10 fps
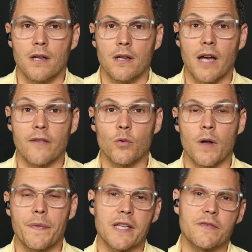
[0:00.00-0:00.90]
Hey
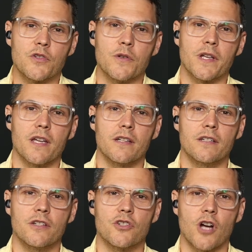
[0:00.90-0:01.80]
everyone, thanks for tuning in.
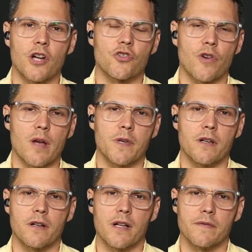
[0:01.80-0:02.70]
John Schrem
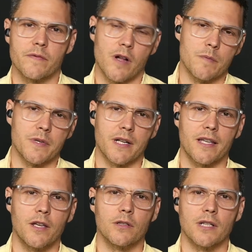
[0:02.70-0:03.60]
here, head of development at
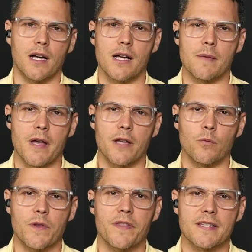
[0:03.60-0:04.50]
Kinolime. And
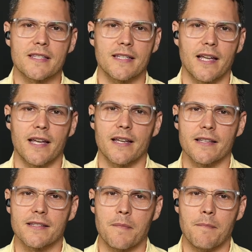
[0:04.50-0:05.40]
with us today
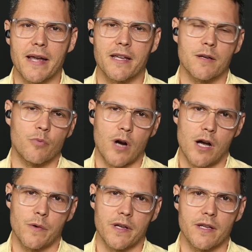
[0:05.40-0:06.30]
is Mike
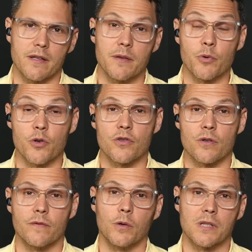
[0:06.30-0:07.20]
Gabrawy, the producer
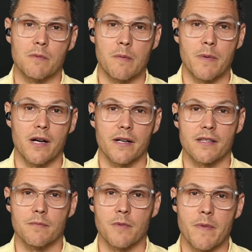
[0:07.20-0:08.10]
of Hotel Mumbai and
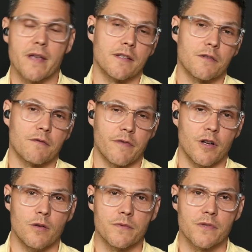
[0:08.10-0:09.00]
some amazing other
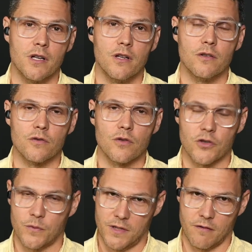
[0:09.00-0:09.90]
films, who's
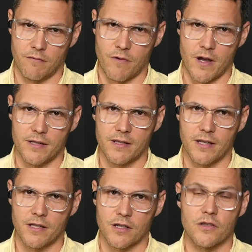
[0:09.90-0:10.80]
also a dear friend
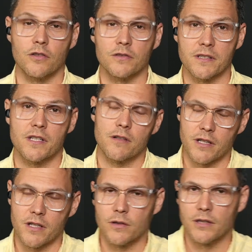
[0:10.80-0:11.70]
and a consultant here at
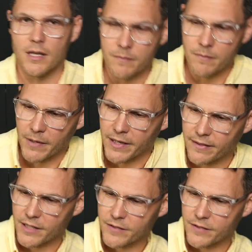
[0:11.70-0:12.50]
Kinolime. Mike, thanks for